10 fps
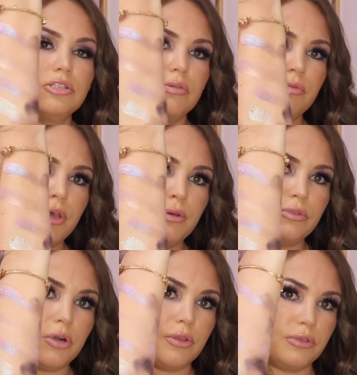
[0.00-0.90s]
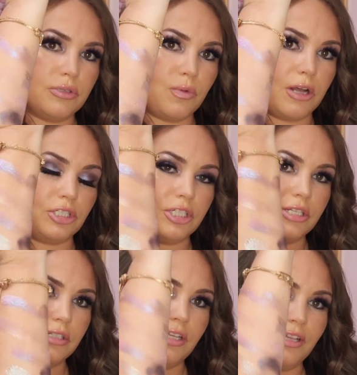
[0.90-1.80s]
So those are the
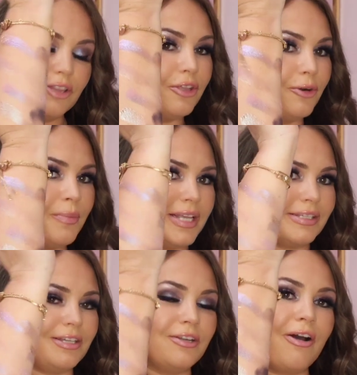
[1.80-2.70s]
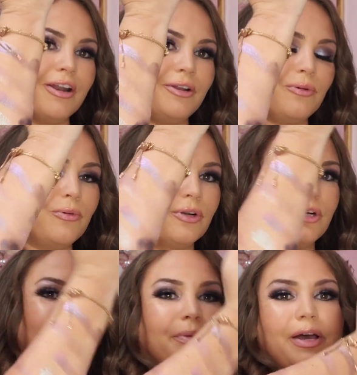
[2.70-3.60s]
swatches. A little messy, not in
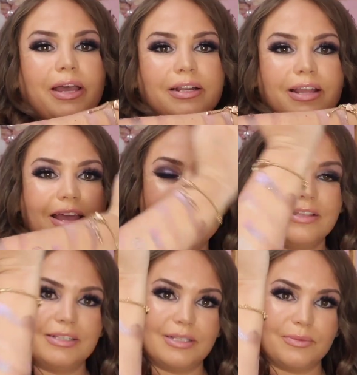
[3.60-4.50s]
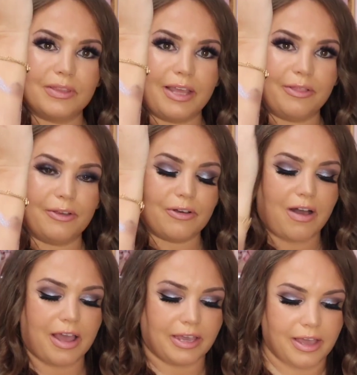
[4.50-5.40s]
order, but this is what they look
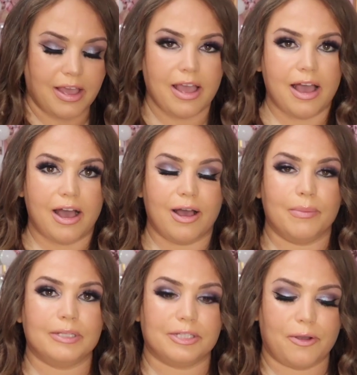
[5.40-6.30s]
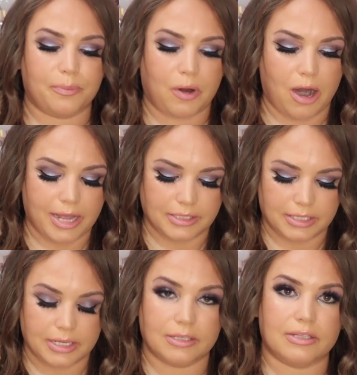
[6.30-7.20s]
like. So
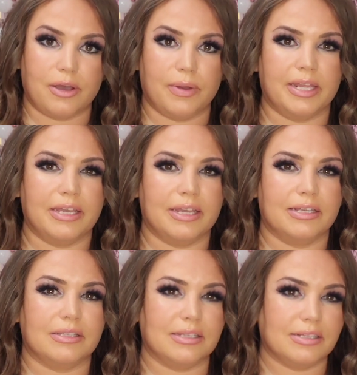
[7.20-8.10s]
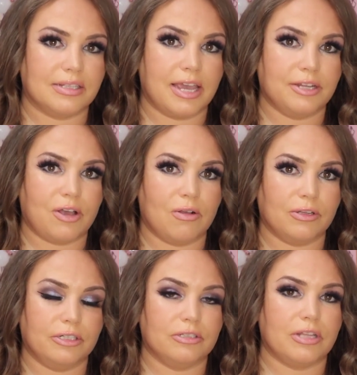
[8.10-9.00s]
pricing, so it is
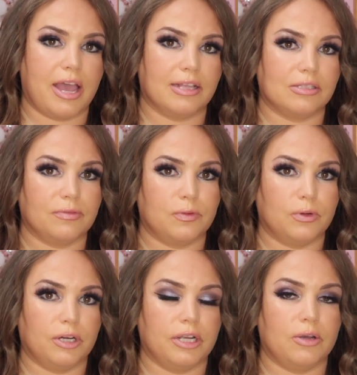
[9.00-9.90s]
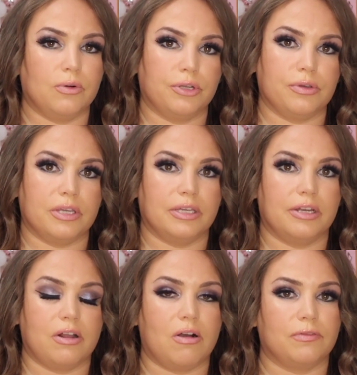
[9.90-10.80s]
$68 at Sephora, or you can
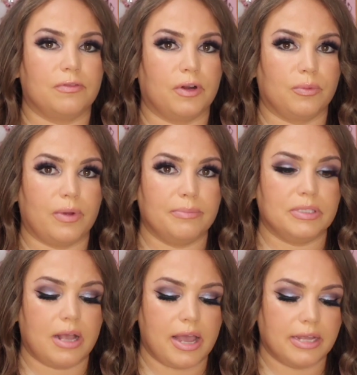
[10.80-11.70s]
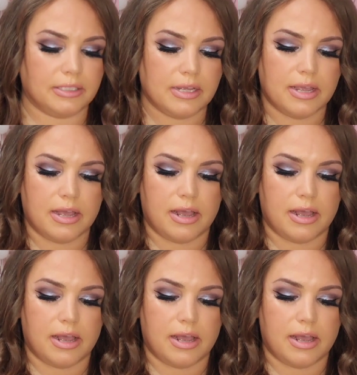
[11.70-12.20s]
get it off of her website.